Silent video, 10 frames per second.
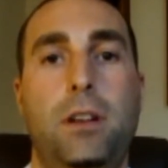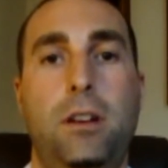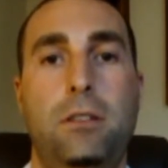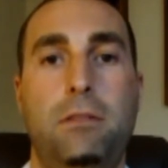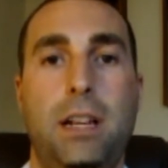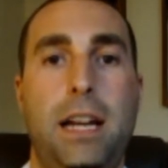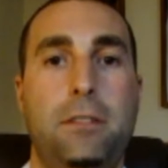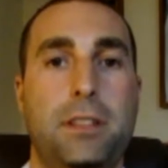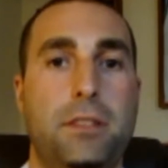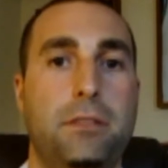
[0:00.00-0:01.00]
What I
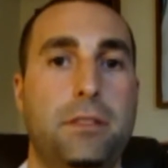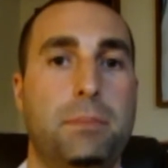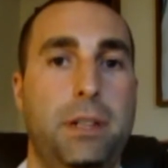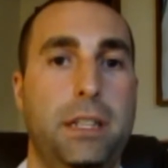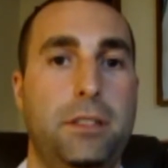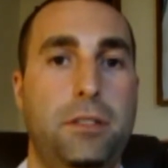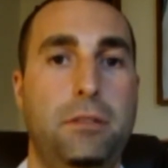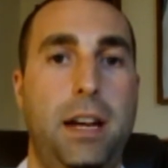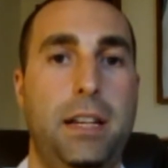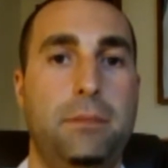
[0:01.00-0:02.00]
always do is bring
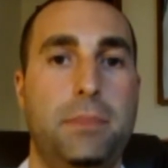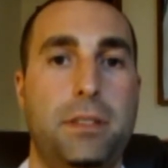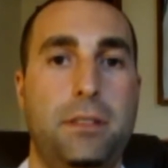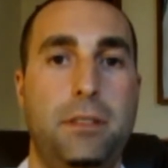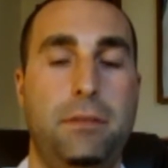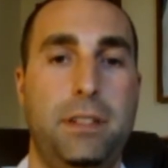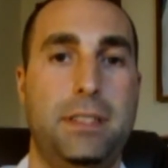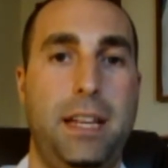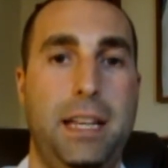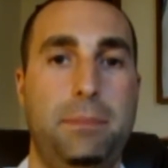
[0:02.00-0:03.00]
two items, two different
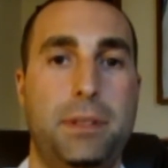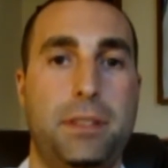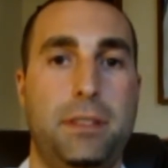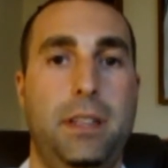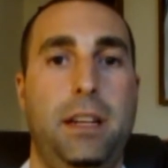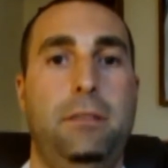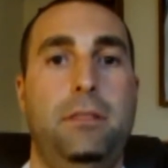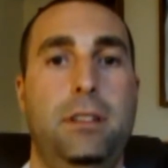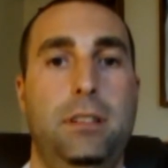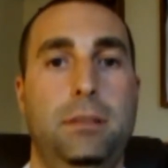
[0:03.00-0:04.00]
types that,
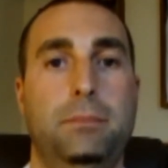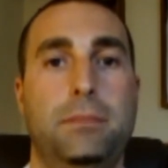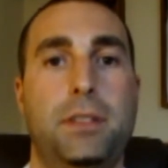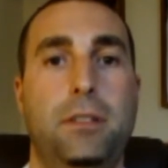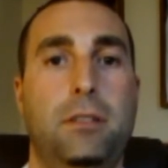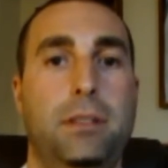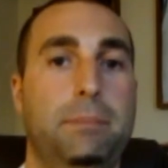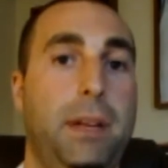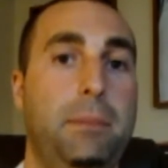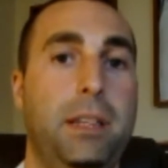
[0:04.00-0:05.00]

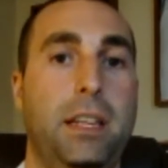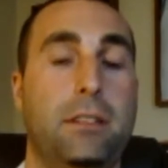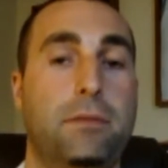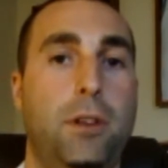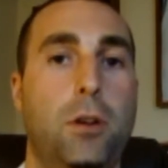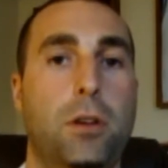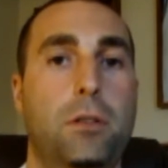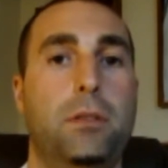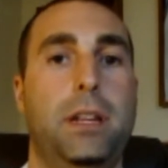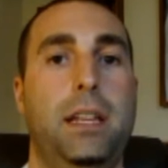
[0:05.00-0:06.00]
maybe like a
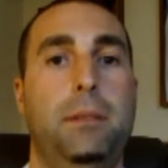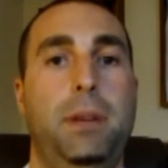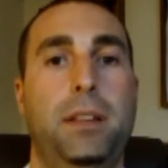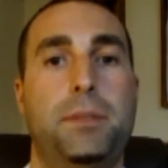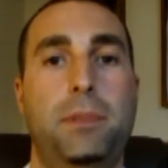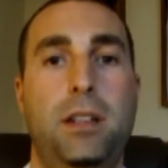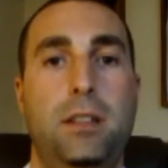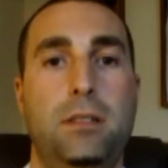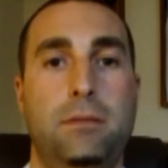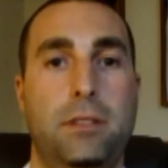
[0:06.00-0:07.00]
photo and a
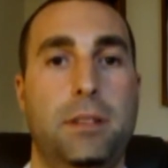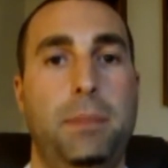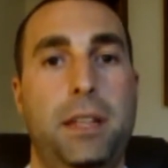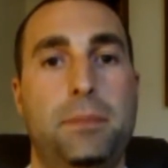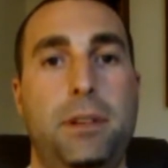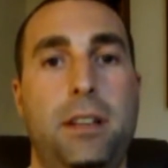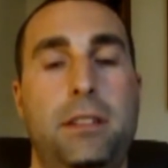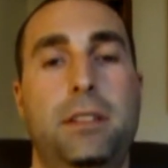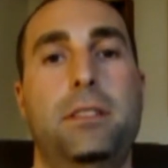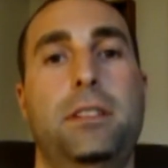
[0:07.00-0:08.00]
baseball, where the
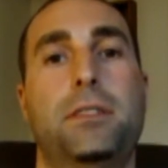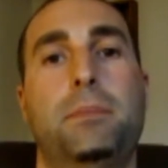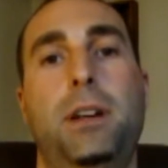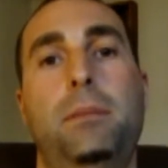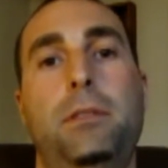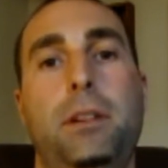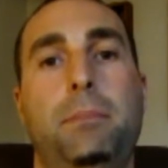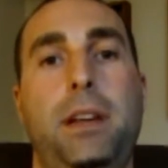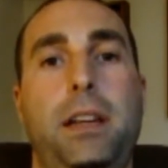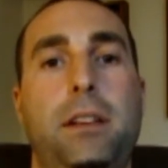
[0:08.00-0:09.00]
baseball you can use a
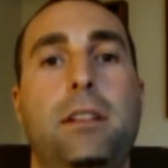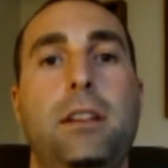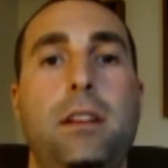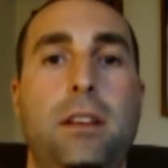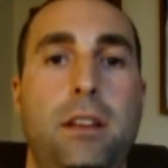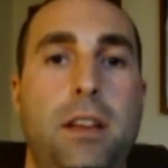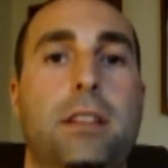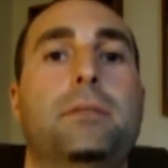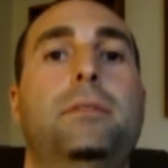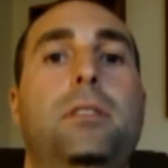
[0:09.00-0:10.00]
ballpoint pen
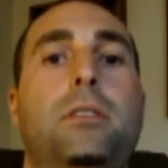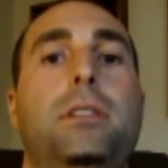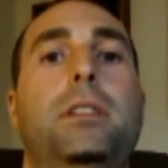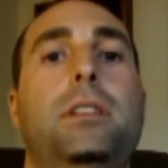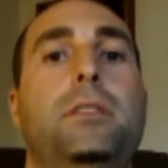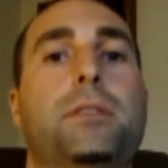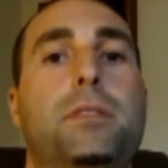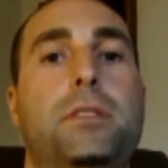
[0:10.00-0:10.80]
and the photo you can use a